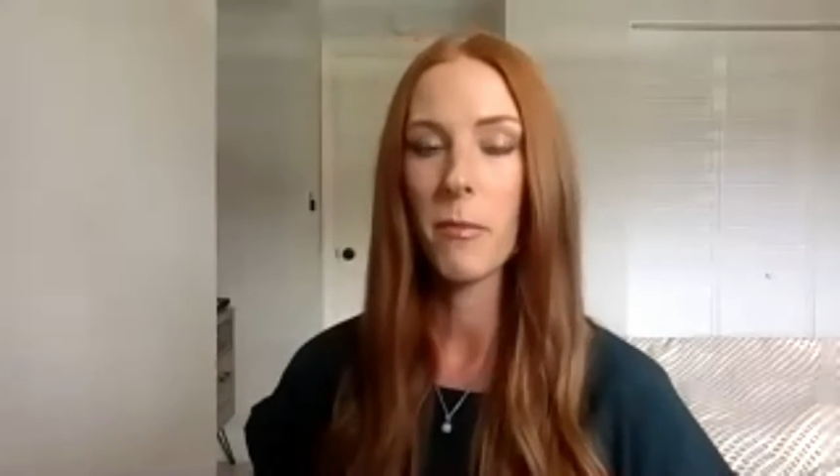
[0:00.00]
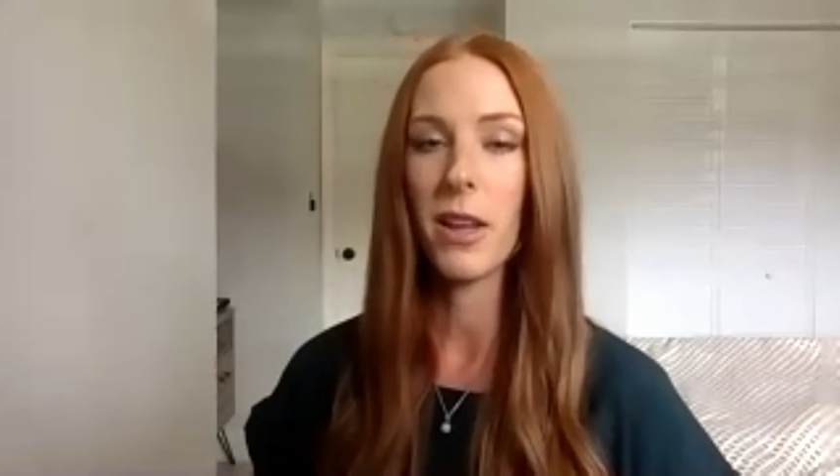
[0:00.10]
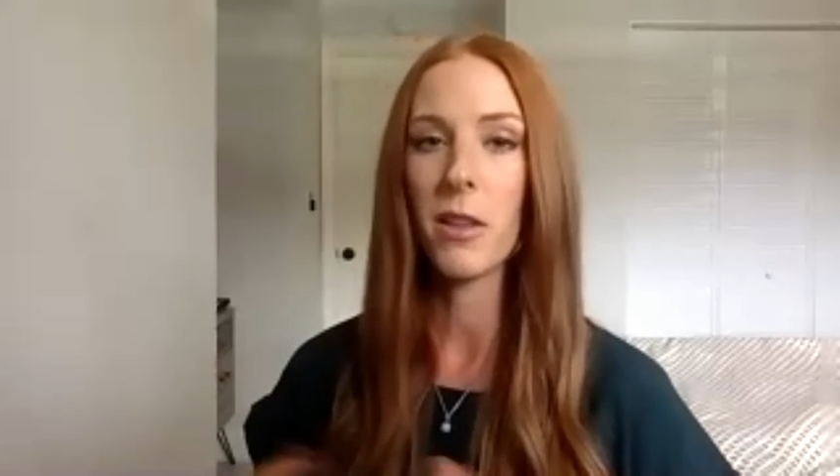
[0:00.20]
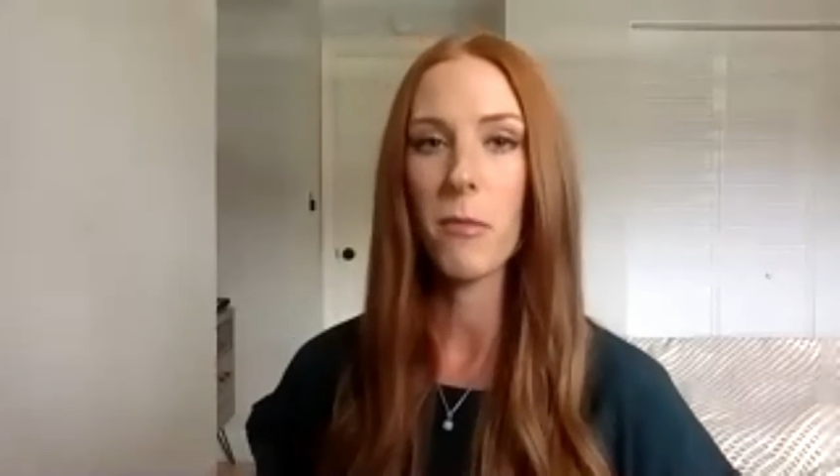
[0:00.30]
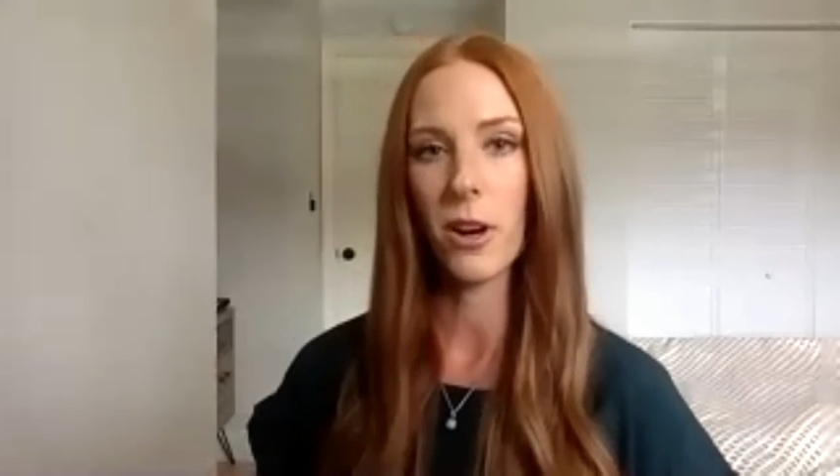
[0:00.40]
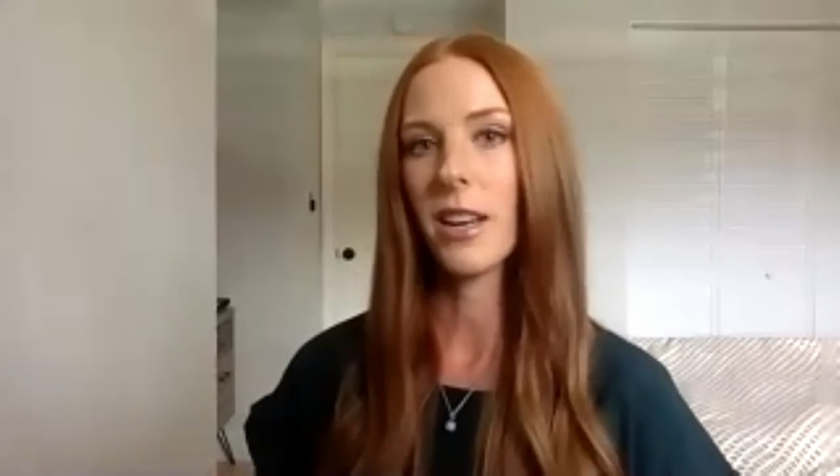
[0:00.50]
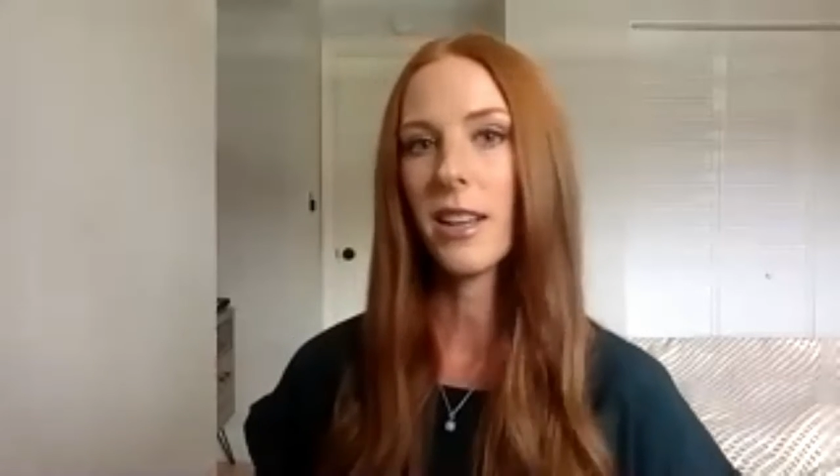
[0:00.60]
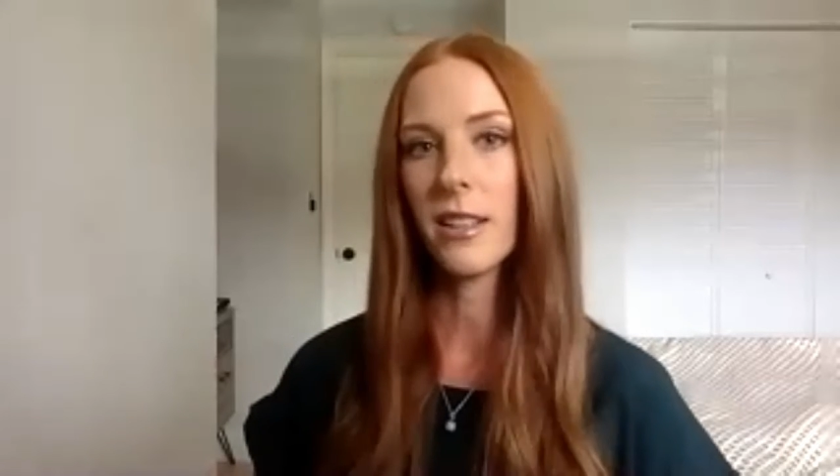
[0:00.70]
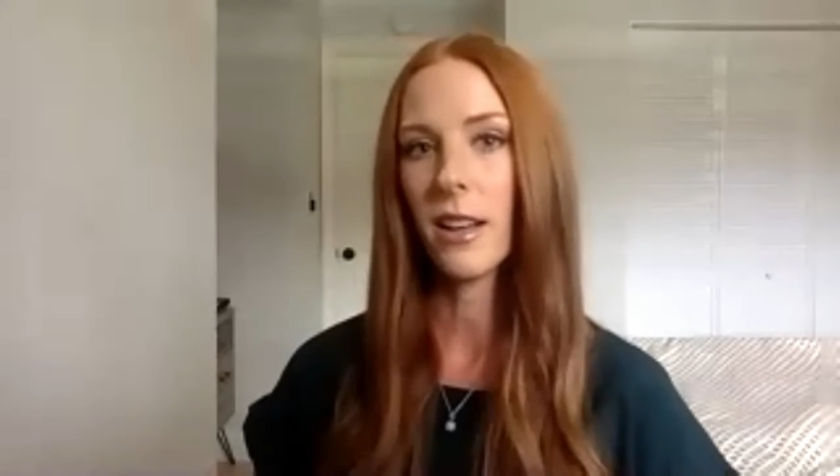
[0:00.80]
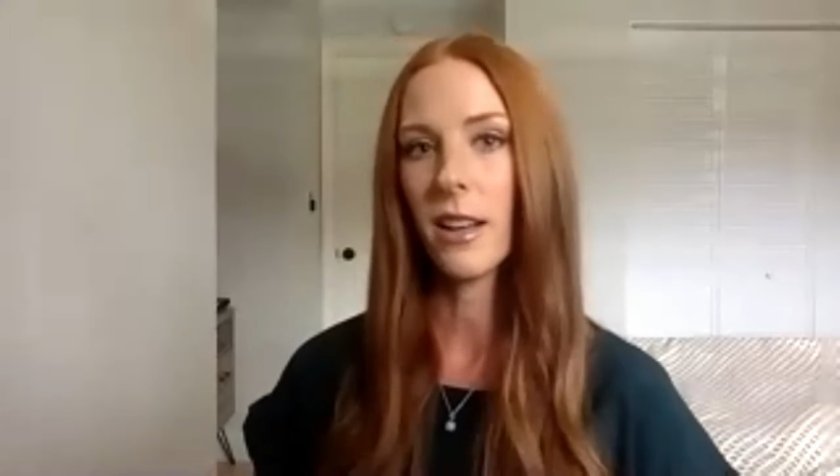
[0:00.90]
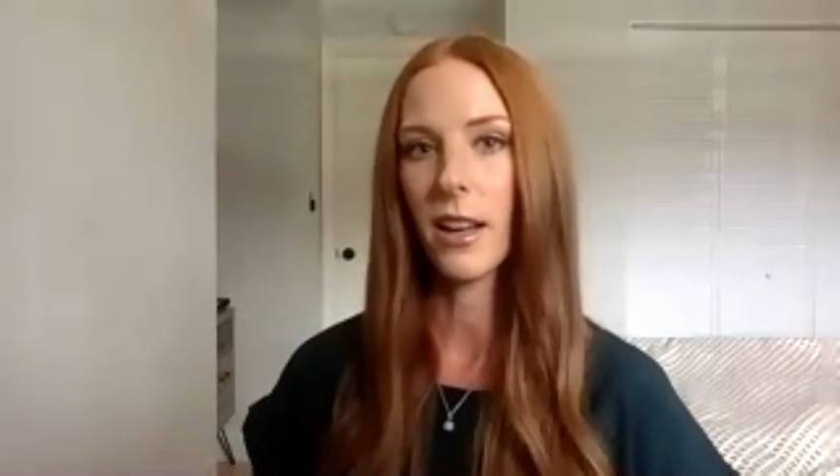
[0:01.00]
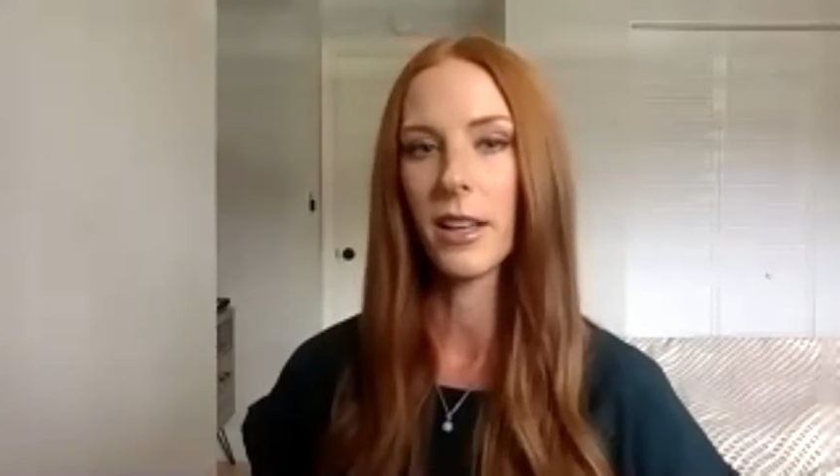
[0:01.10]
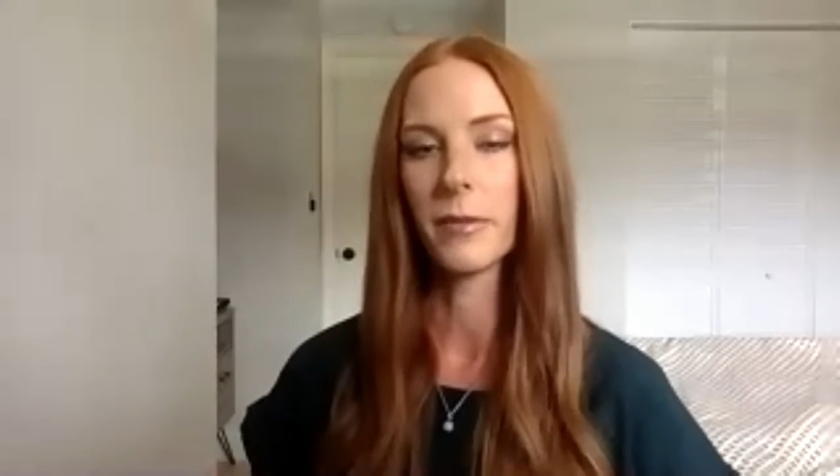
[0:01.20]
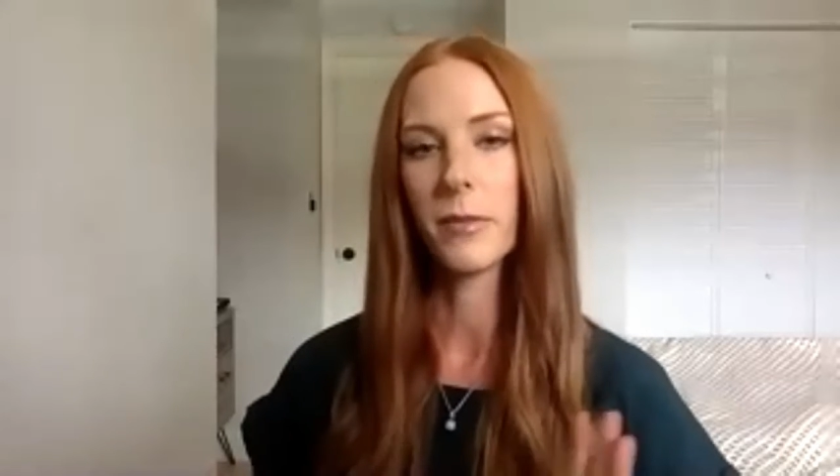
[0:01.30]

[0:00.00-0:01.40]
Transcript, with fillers: in the marketing uh,